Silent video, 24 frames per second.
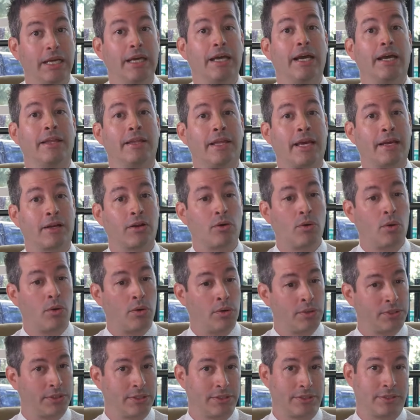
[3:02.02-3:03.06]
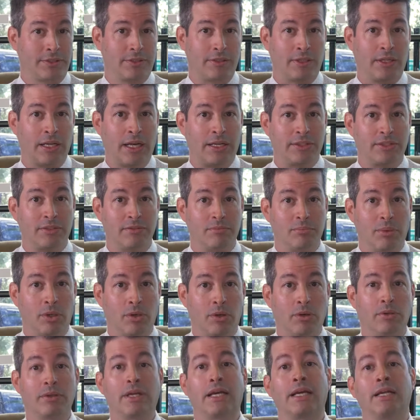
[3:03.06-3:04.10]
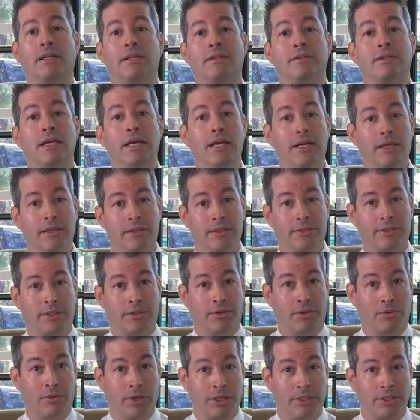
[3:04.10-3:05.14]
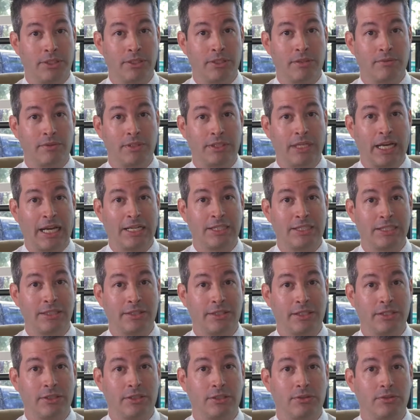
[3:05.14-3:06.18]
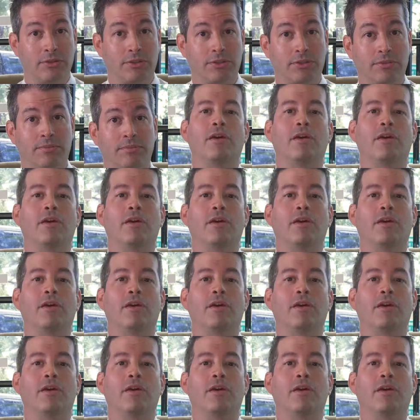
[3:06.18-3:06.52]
and that causes loss of bone and deterioration of attaching tissues.